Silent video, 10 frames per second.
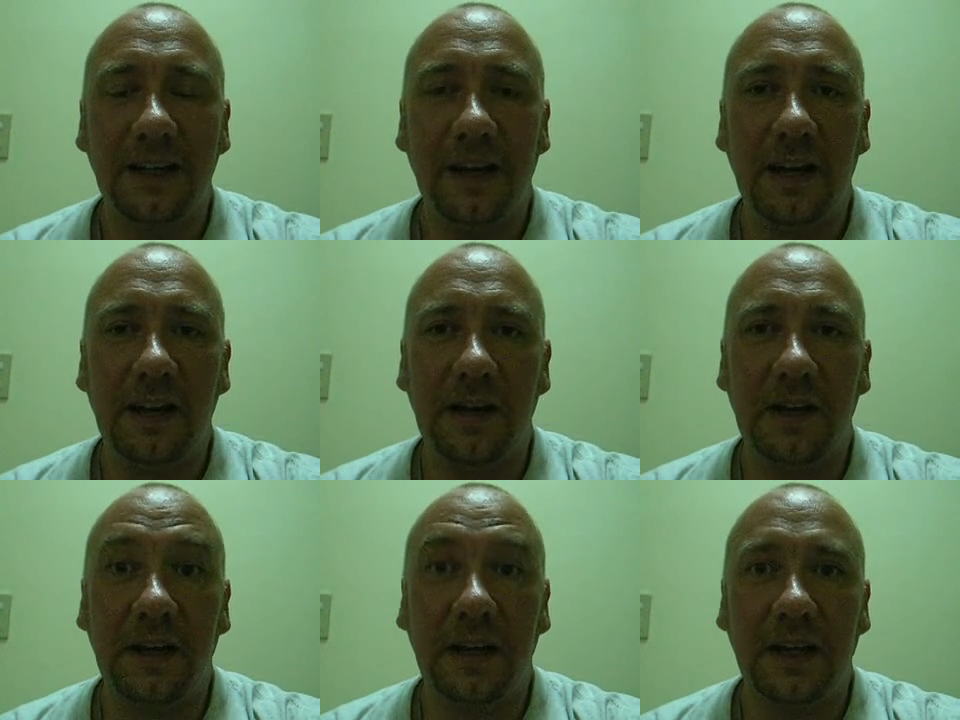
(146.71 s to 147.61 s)

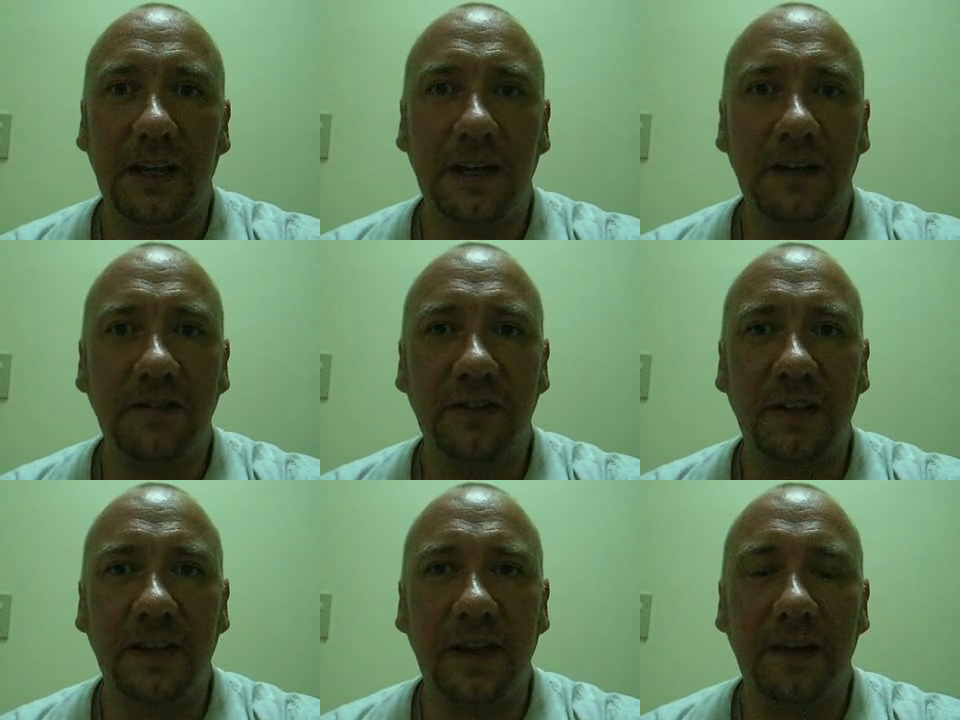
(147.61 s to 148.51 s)
uh, English
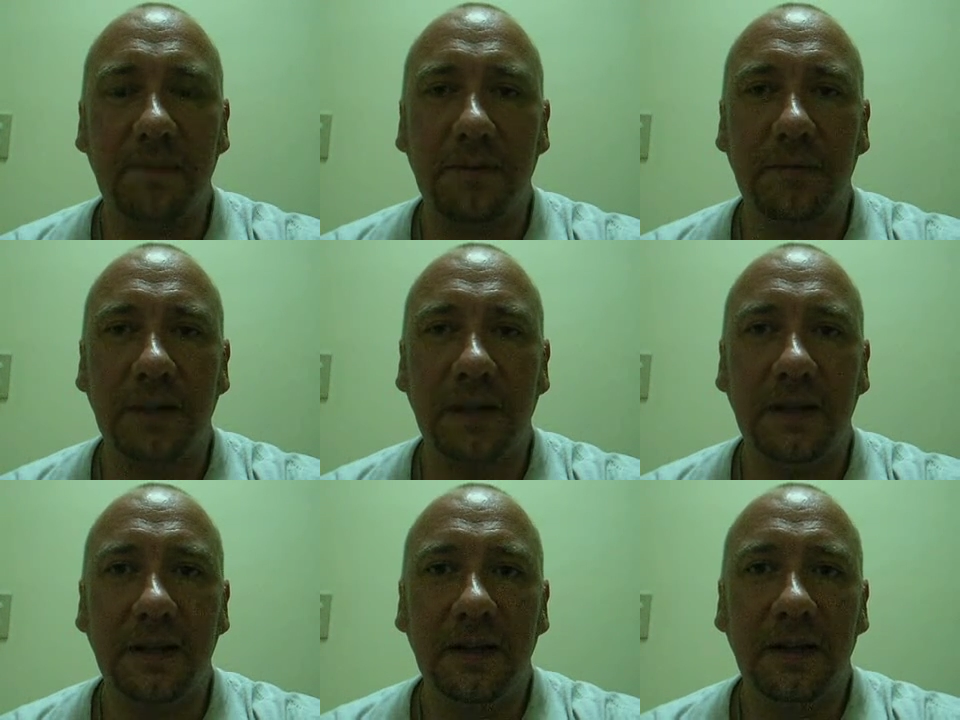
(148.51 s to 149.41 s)
guy there, probably
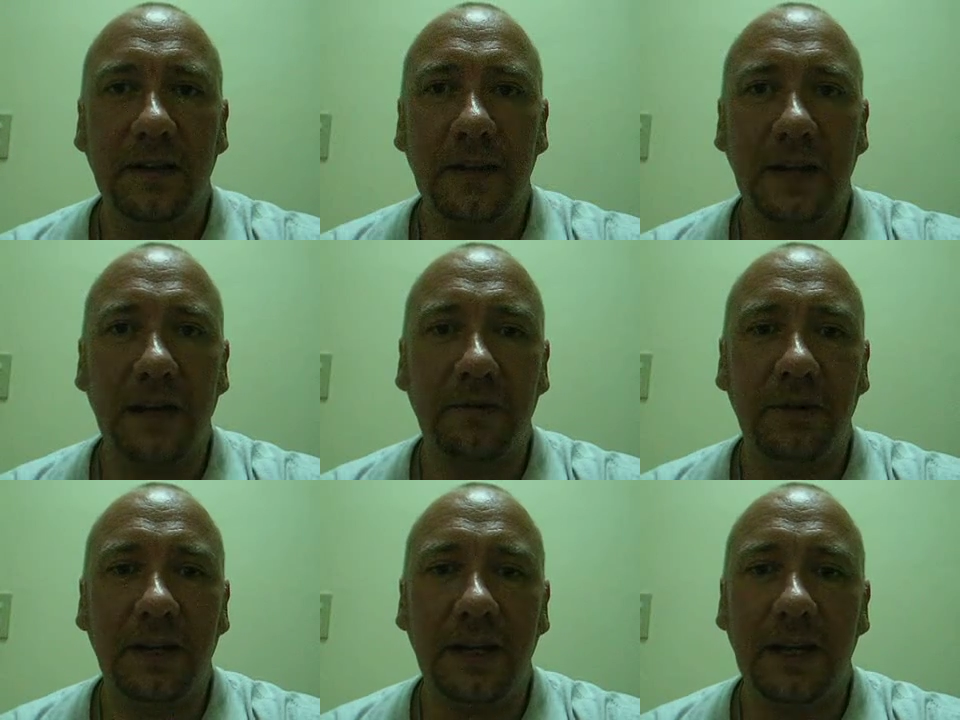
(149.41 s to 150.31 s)
the
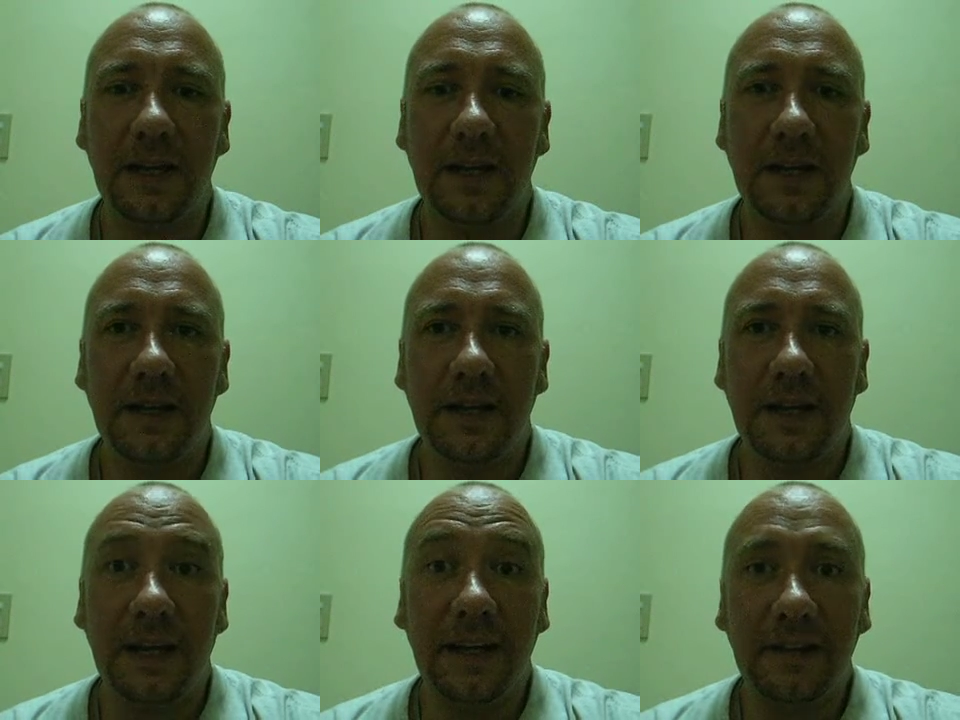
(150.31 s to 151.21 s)
only
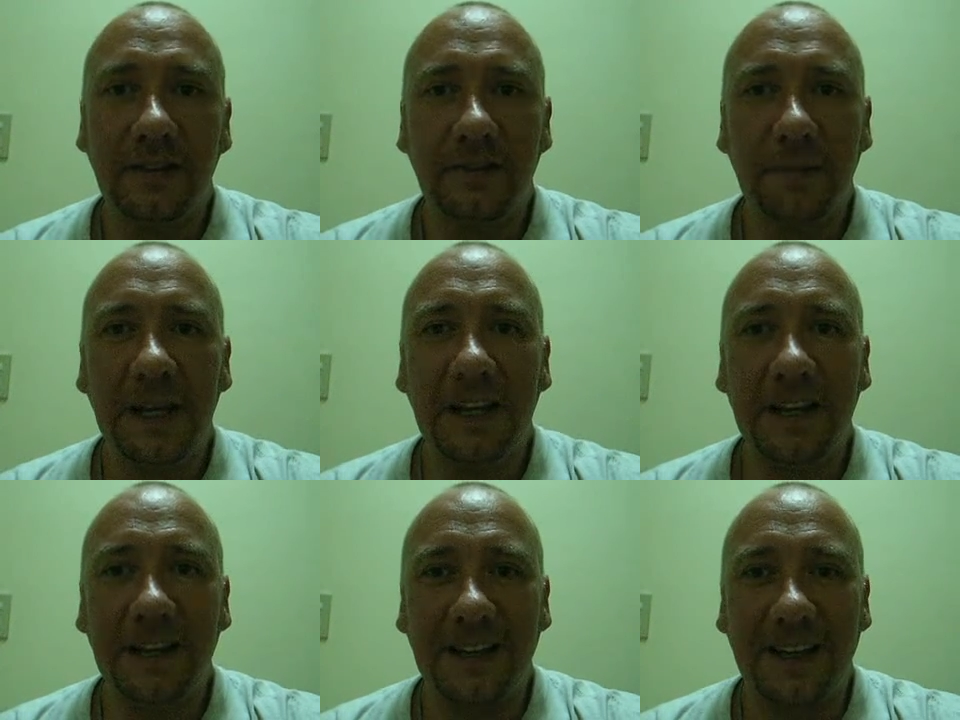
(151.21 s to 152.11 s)
English
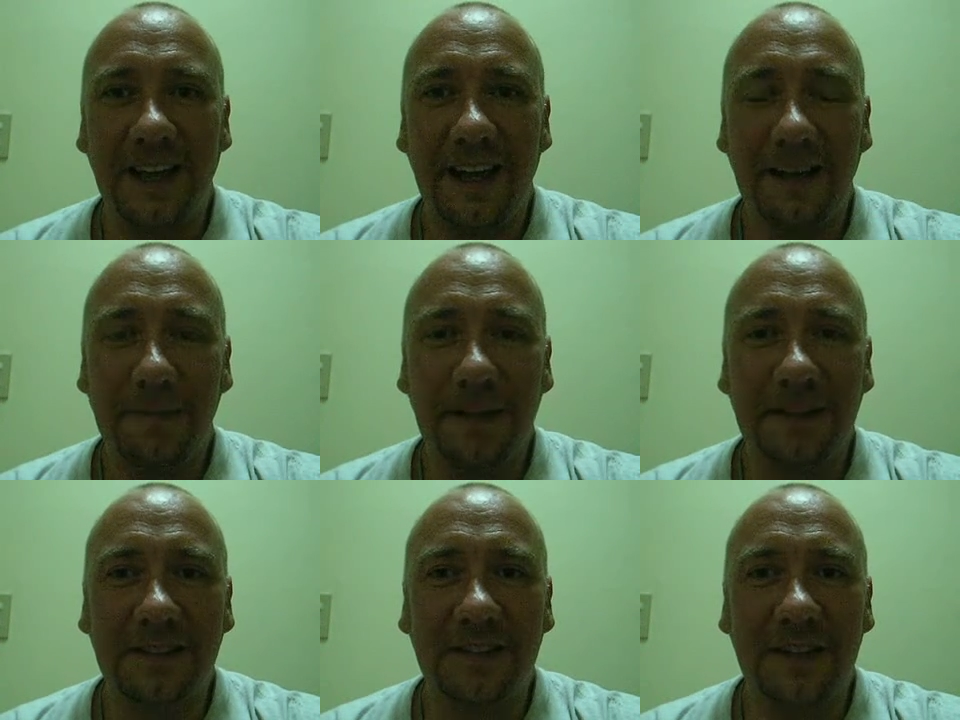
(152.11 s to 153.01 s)
speaking guy there,
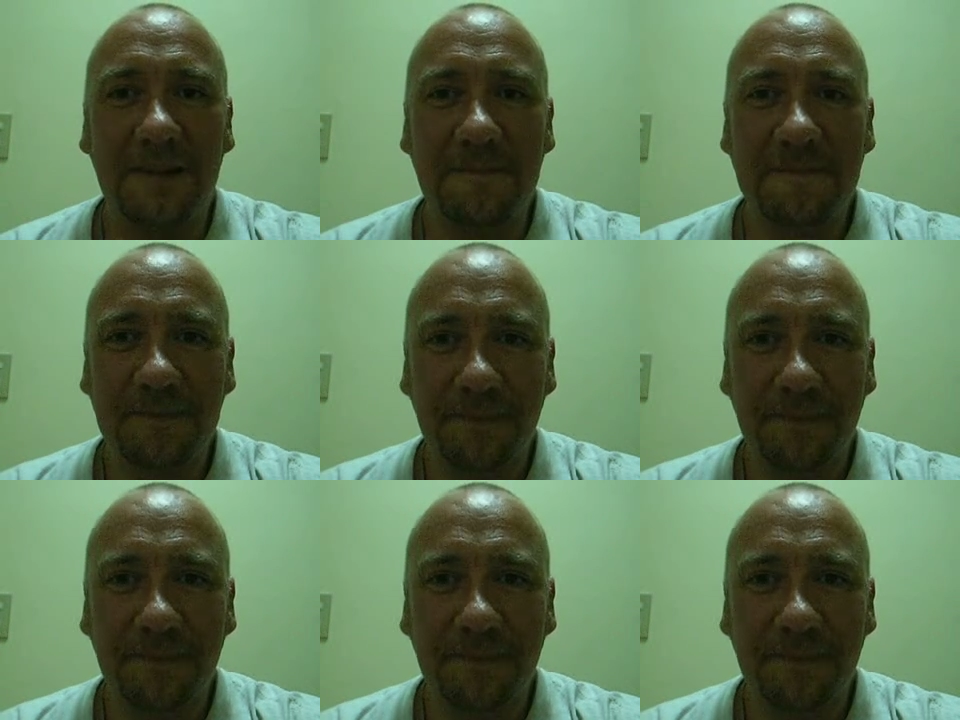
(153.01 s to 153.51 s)
but um,